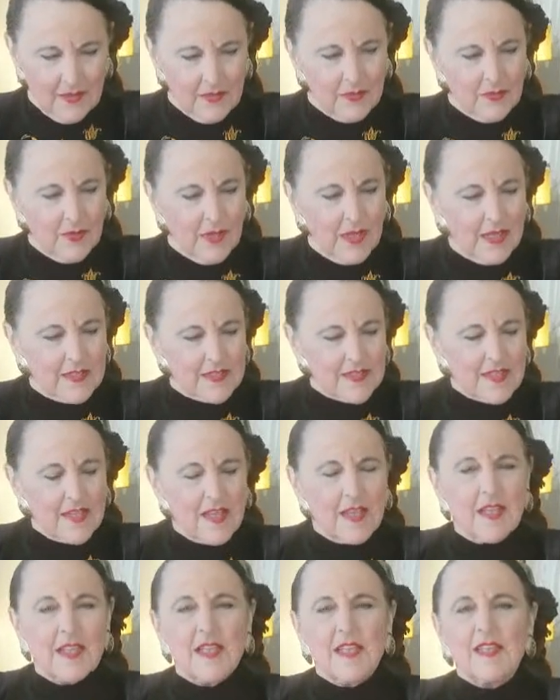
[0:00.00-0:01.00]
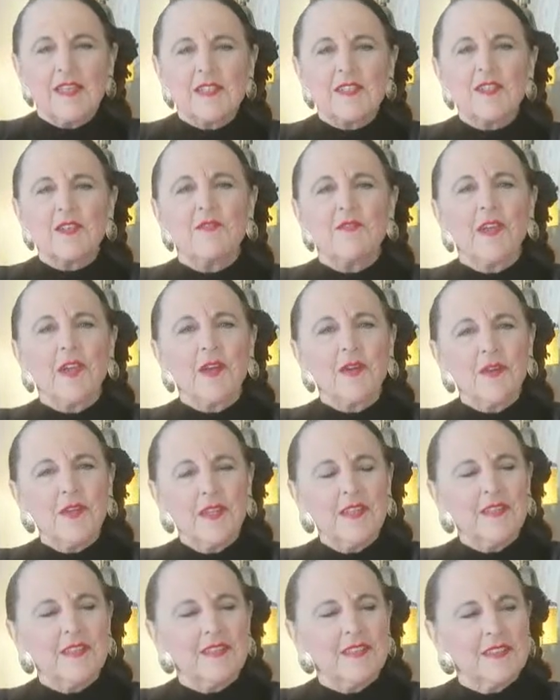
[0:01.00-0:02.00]
Well, it's a
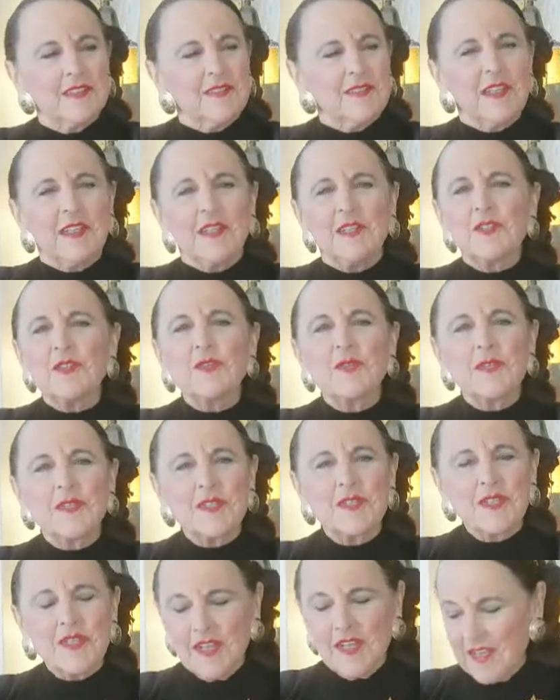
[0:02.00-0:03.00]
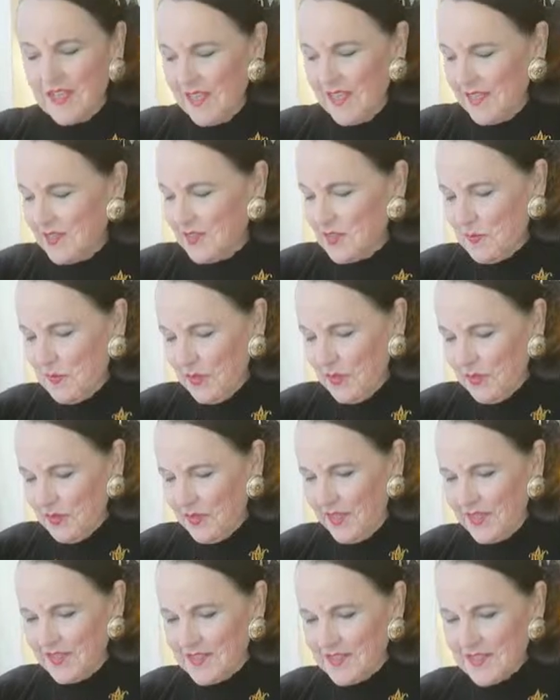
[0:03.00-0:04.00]
very interesting
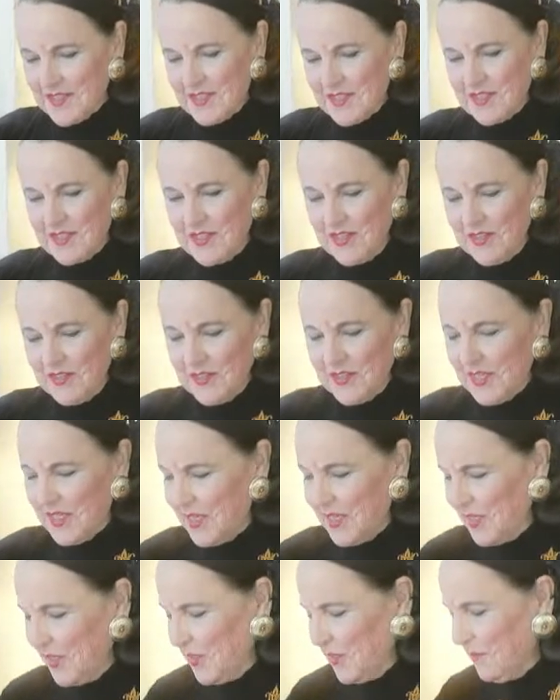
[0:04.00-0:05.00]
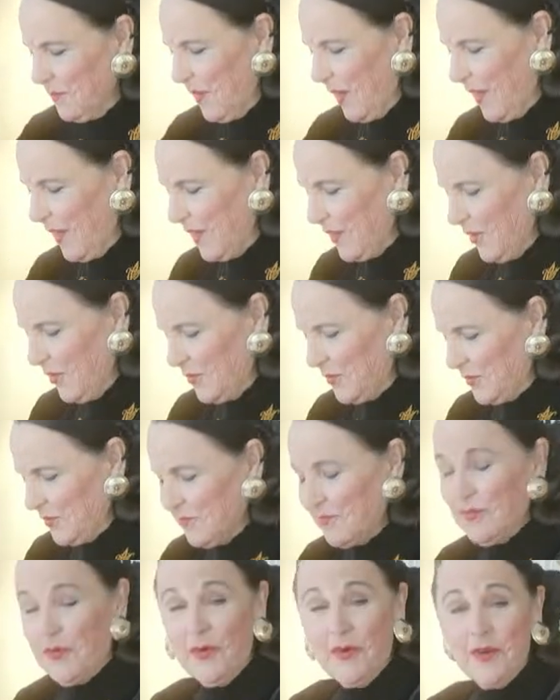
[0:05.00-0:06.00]
experience to hear my own
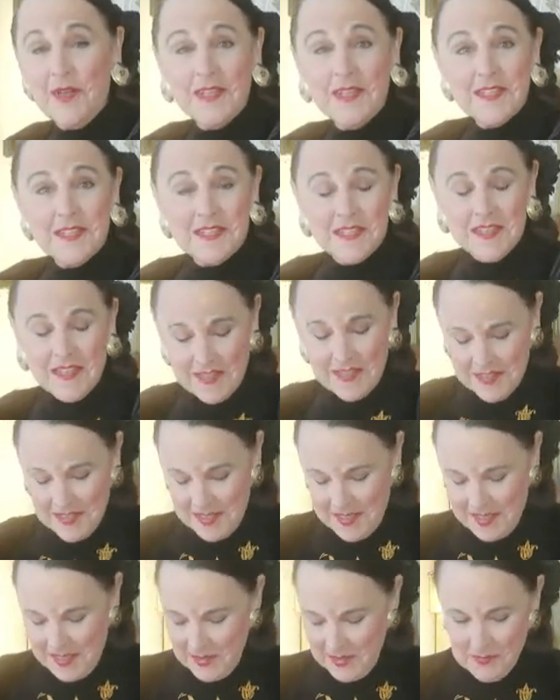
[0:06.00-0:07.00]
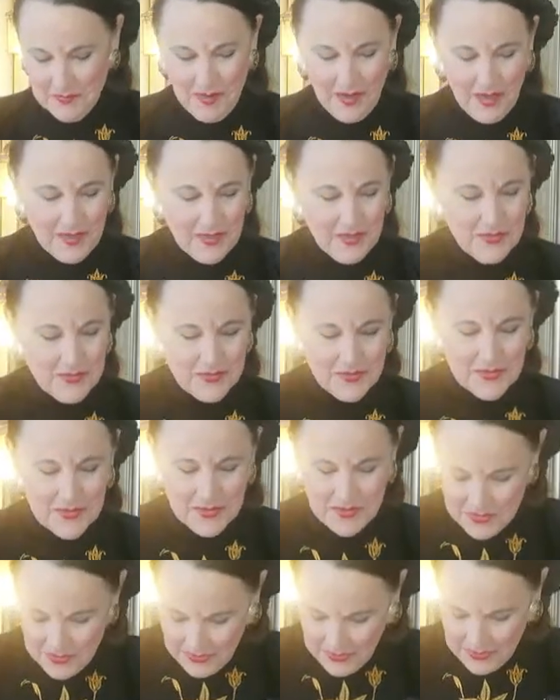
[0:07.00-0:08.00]
voice and to hear my own
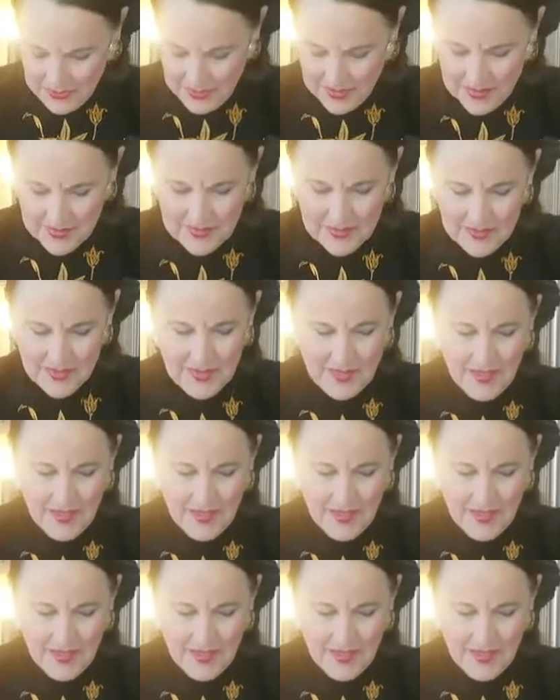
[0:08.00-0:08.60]
story.